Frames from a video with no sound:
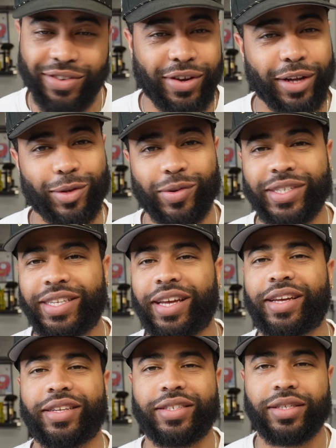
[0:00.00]
You got 3
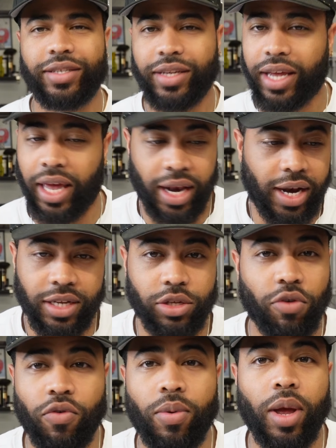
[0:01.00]
seconds and then it's
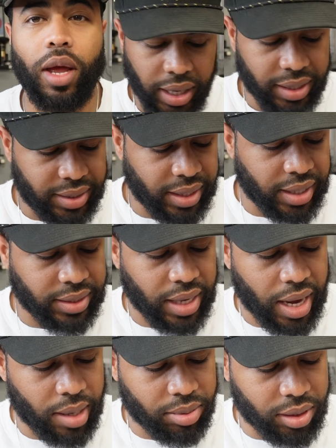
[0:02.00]
over with. It says
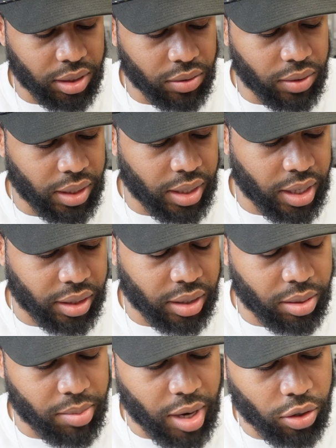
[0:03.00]
absolutely
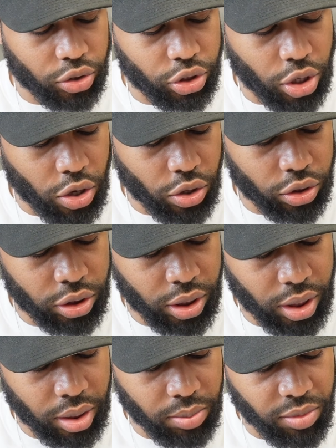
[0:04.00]
nothing about
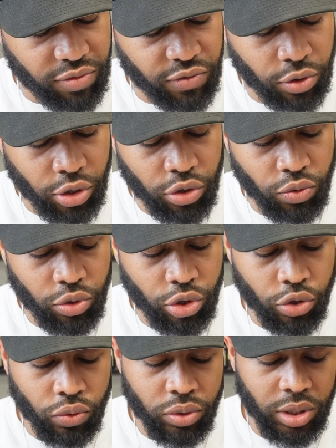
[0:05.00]
charging before you
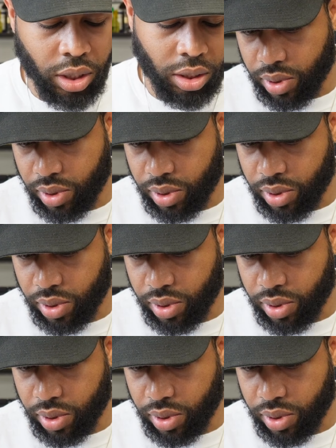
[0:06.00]
use it.